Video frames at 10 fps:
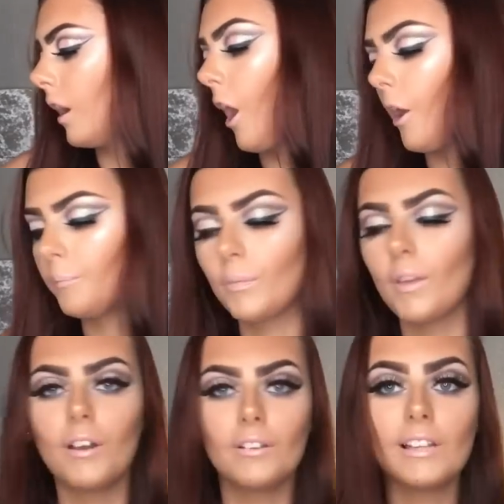Um,
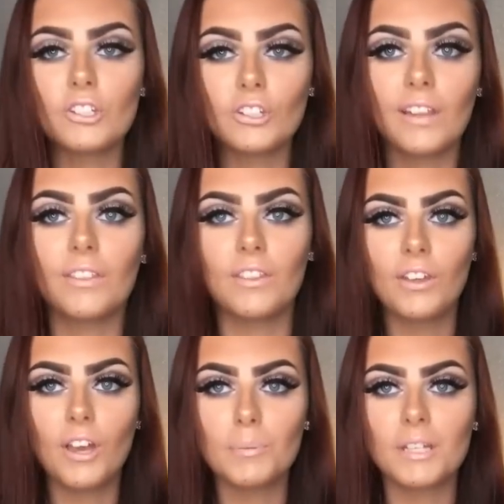literally the
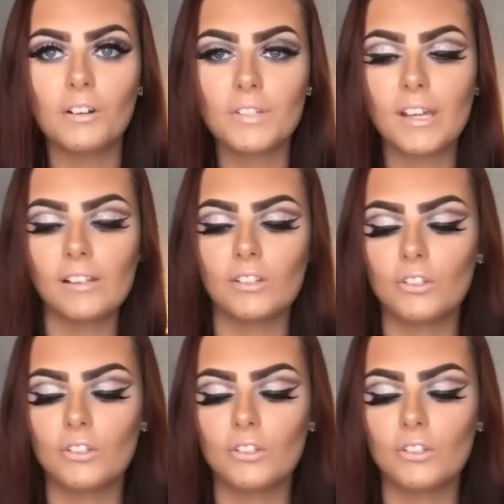thirty percent off sale is